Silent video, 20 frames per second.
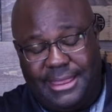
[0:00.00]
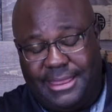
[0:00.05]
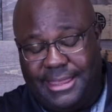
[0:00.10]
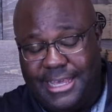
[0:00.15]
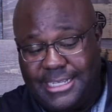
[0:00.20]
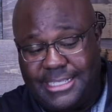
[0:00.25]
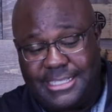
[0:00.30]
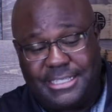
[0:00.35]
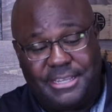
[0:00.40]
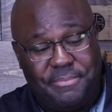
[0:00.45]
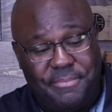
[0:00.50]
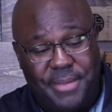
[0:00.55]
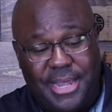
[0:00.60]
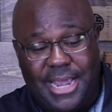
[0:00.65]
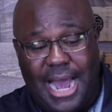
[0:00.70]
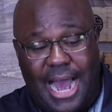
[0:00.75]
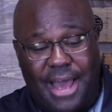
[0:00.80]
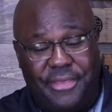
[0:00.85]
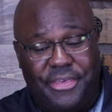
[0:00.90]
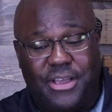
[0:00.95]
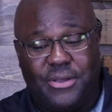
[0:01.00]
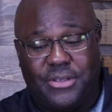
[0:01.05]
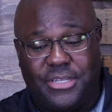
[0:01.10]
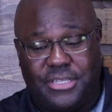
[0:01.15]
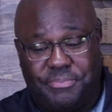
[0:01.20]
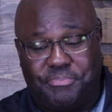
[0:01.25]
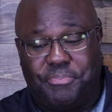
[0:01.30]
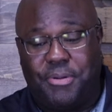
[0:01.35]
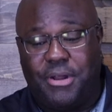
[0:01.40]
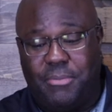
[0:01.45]
This to me, I think
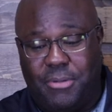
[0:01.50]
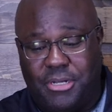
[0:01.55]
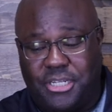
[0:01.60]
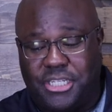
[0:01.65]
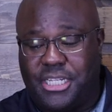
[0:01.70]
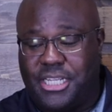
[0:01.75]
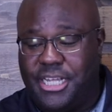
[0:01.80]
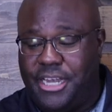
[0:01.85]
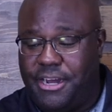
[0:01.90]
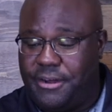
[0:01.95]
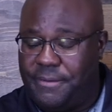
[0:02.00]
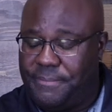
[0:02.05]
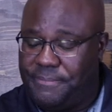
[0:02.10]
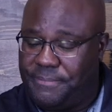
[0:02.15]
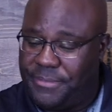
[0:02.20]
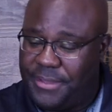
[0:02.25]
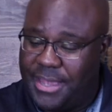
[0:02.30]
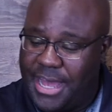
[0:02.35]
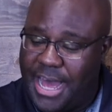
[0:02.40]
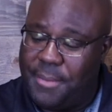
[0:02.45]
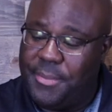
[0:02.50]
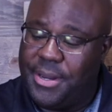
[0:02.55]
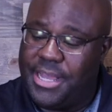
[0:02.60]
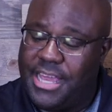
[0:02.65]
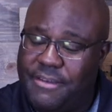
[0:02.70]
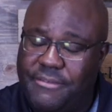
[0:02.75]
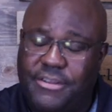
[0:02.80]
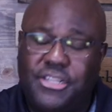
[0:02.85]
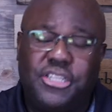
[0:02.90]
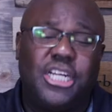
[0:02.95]
was pretty much clear. I'm gonna
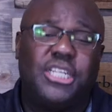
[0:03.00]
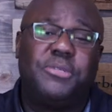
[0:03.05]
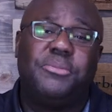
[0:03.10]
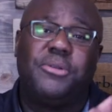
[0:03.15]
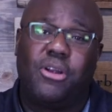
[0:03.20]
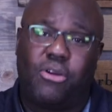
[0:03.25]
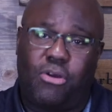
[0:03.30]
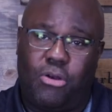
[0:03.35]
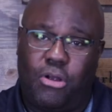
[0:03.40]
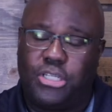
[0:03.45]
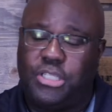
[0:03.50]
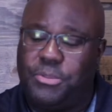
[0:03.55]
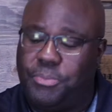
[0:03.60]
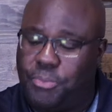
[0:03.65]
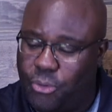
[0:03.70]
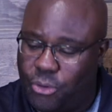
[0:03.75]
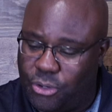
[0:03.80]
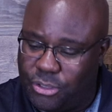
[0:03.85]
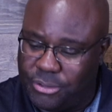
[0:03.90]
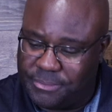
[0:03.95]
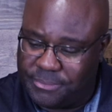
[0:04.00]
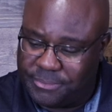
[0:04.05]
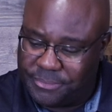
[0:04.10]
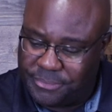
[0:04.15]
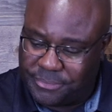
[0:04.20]
give a judgment across the board.